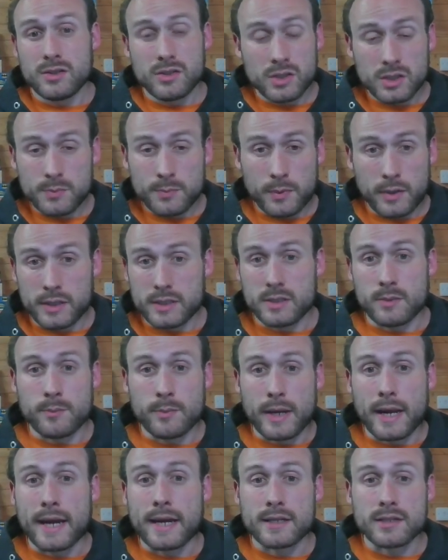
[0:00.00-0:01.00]
just buy some
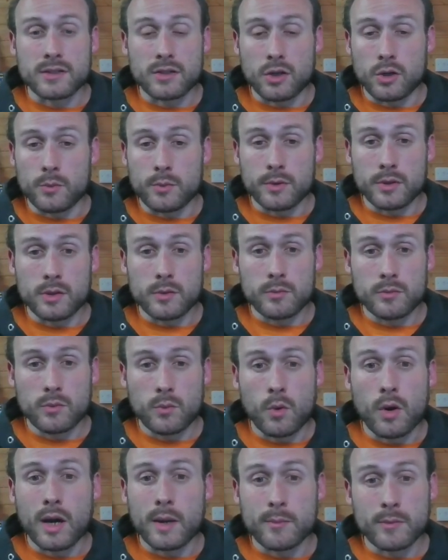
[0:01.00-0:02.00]
packs and open them.
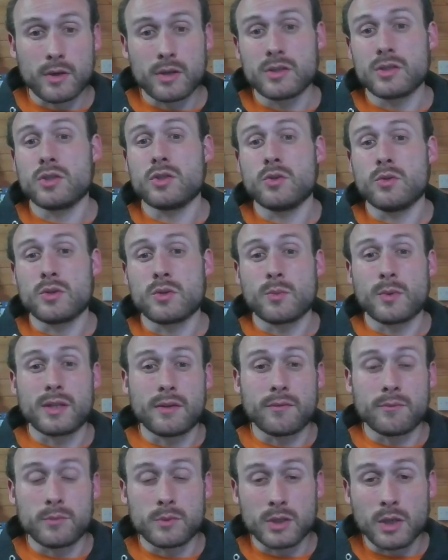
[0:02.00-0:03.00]
What I'm going to do is when
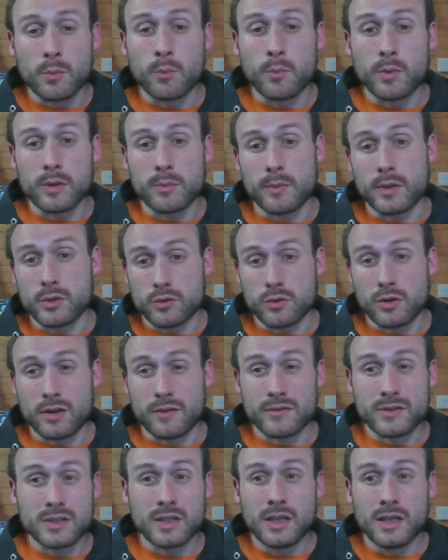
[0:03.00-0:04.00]
I'm done with my
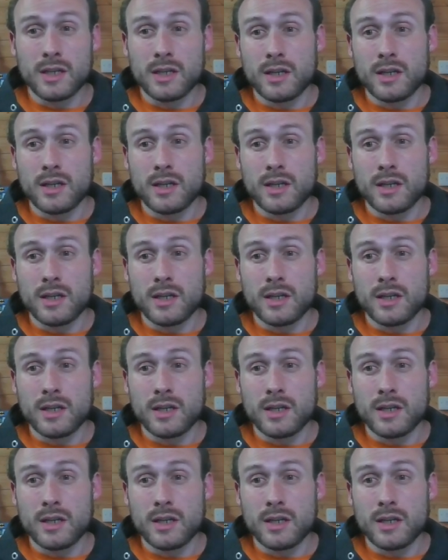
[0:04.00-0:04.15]
drafts,